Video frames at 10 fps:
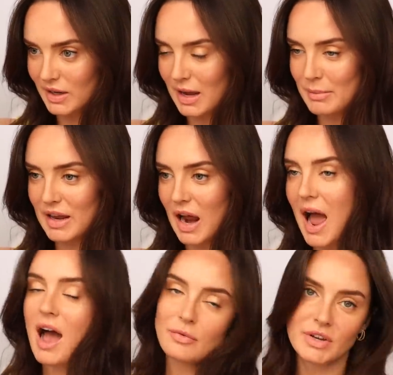I mean, I
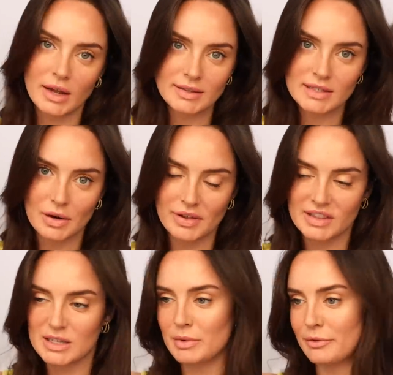have done stuff like
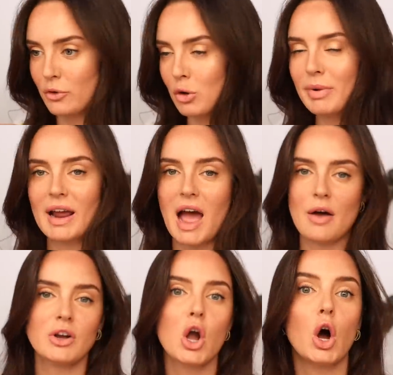this before, but I
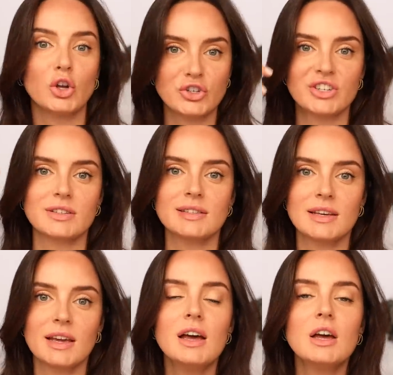haven't consciously